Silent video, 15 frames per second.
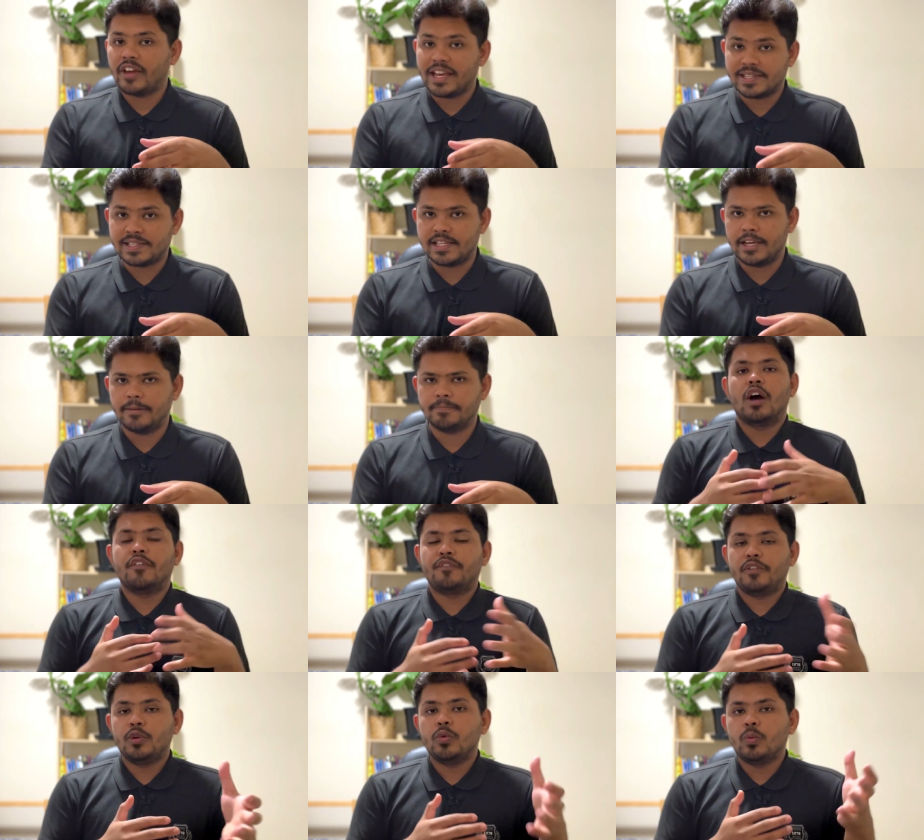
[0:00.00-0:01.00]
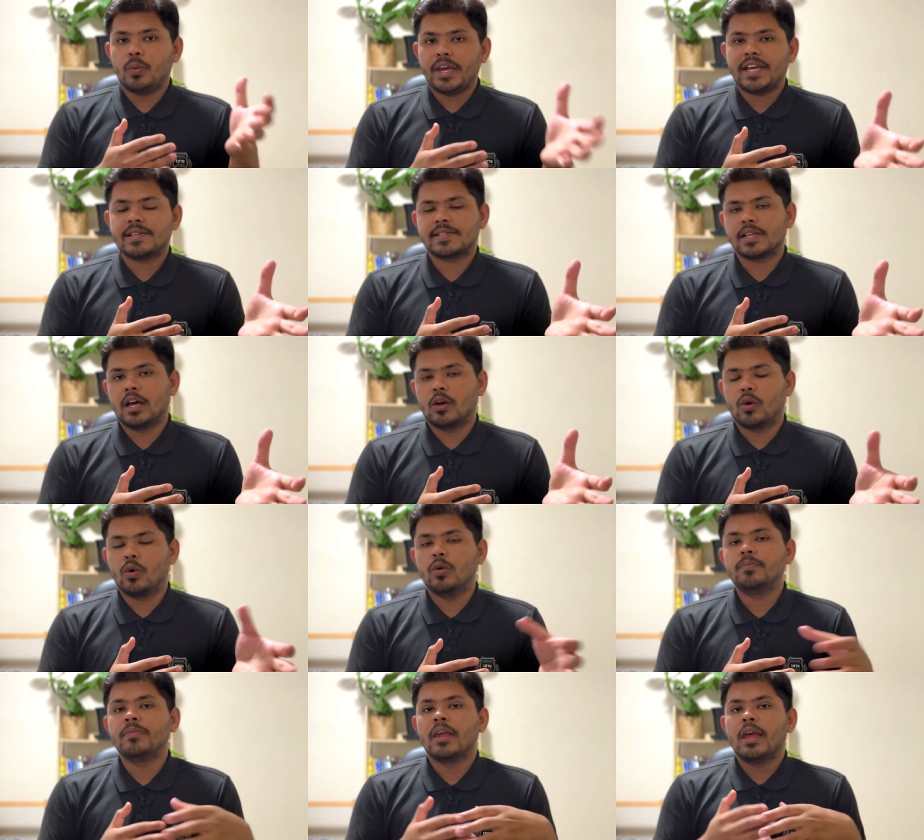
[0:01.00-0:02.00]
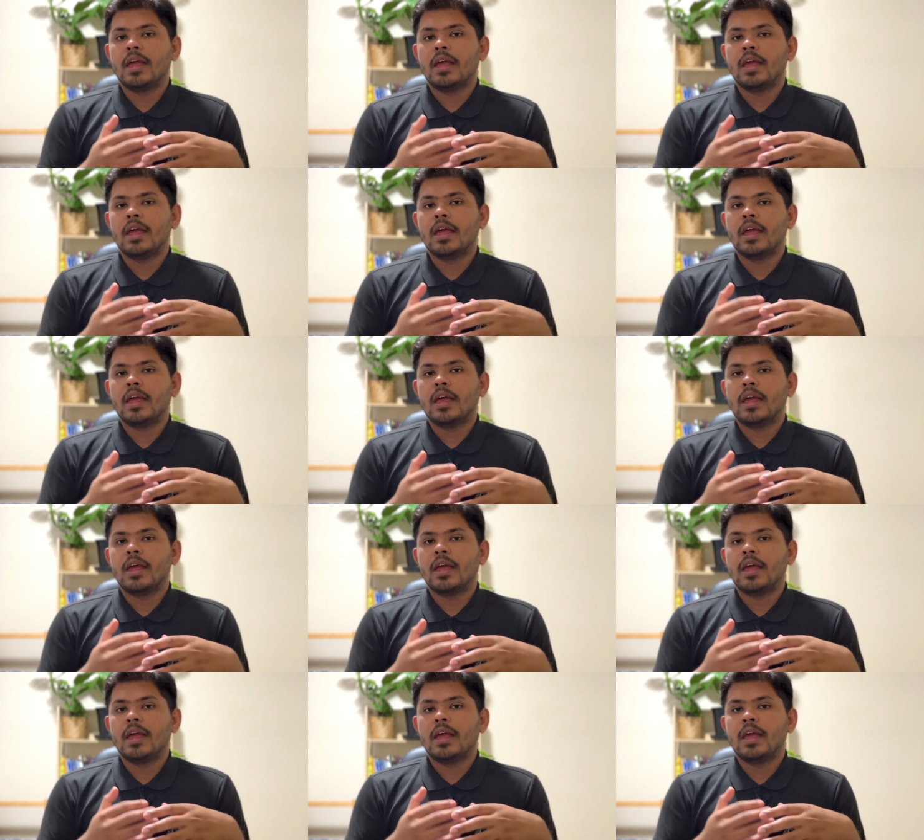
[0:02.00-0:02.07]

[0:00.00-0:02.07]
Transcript: essay. A few weeks ago,